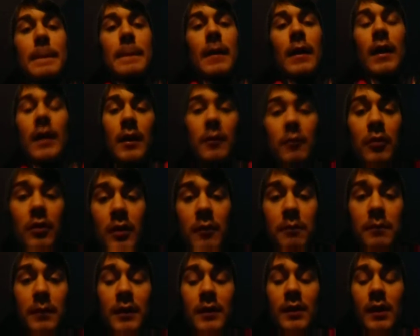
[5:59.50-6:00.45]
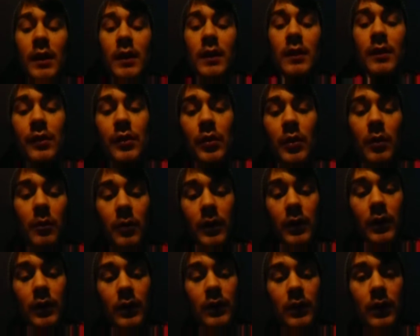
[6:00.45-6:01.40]
And I'm really excited, so I
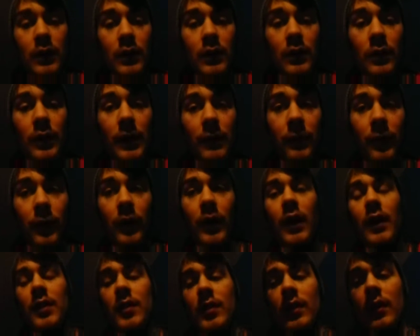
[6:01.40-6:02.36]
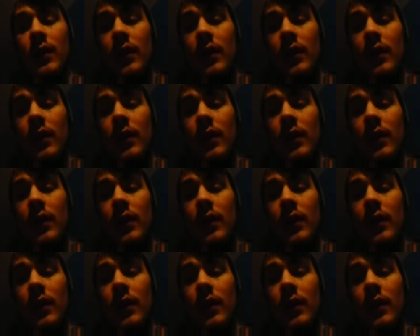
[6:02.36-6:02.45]
wanted to do that for you guys. And